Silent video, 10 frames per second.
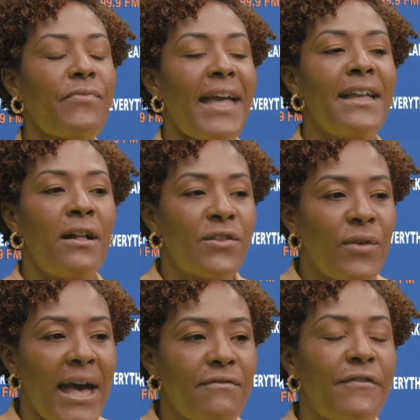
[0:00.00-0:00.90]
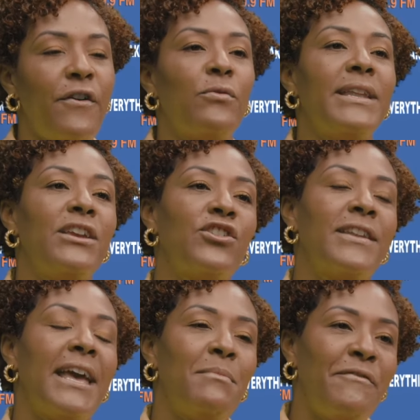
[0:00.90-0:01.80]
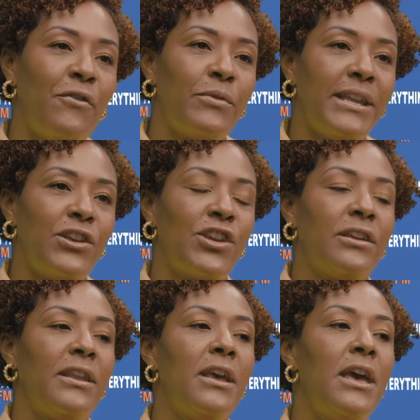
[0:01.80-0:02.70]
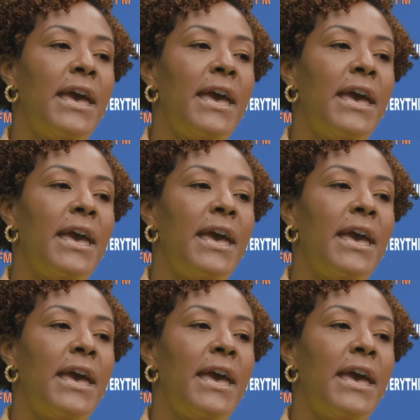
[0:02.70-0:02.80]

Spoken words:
I also have a foundation, the Emma Foundation,